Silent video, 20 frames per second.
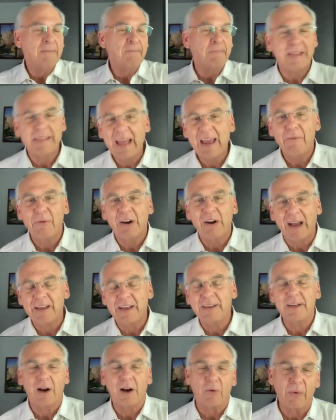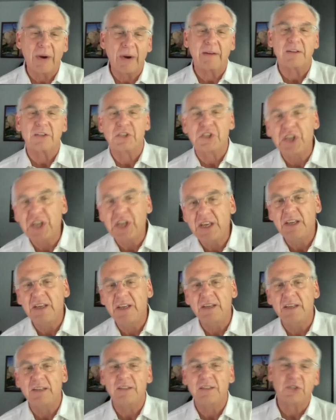But they were like, you know, wearing
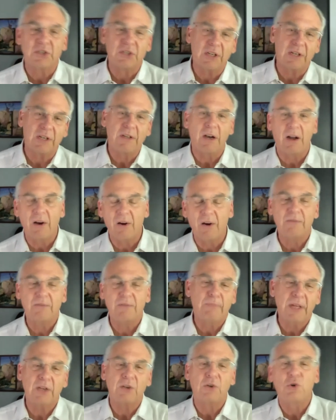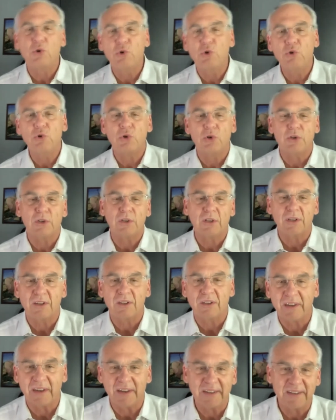jeans and, you know, and being
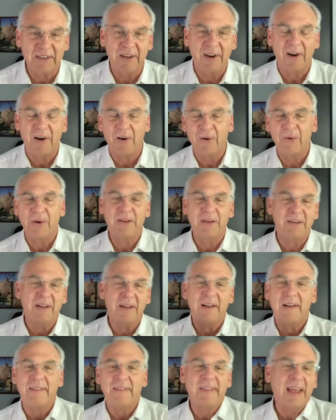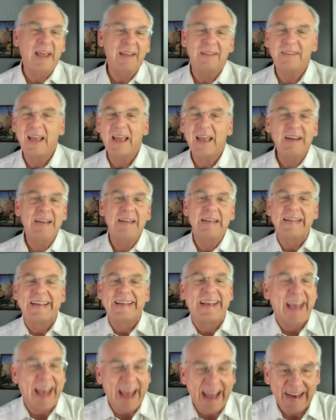cool, and, you know, and they
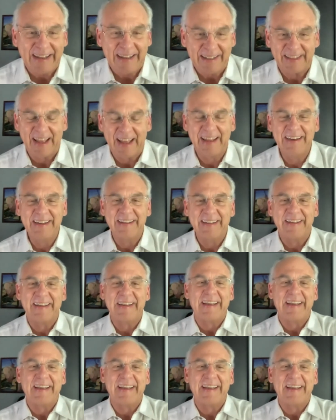didn't get it. They didn't